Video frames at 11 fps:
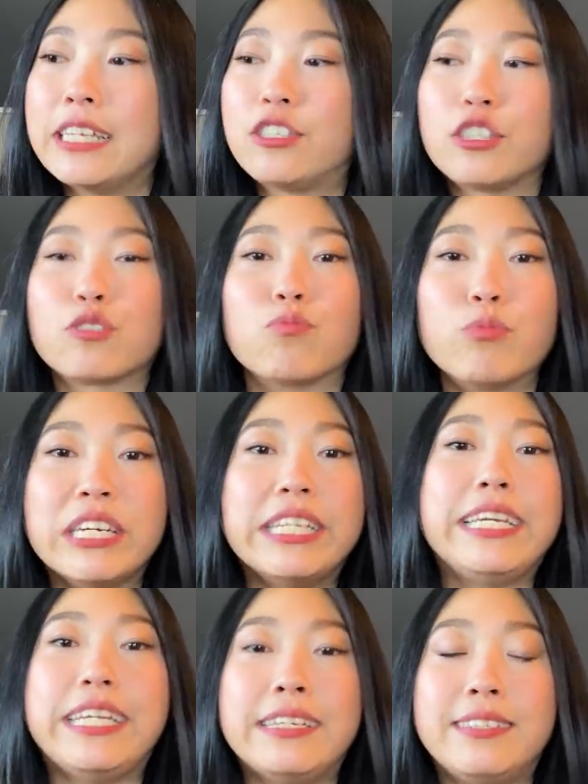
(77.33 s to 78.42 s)
is just
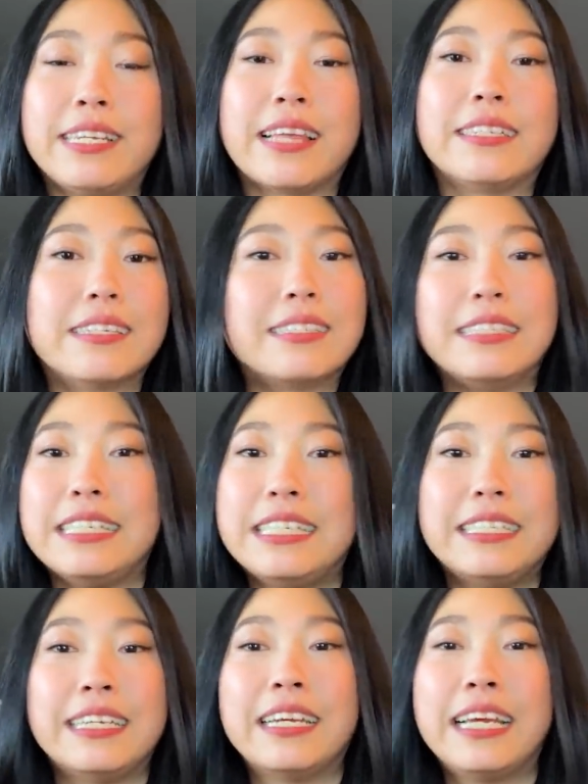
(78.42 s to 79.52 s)
really easy that doesn't
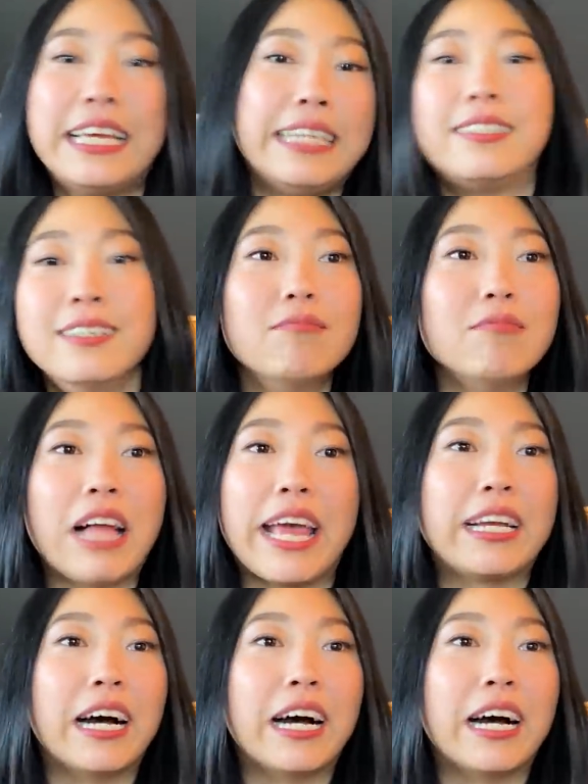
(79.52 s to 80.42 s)
need heat, like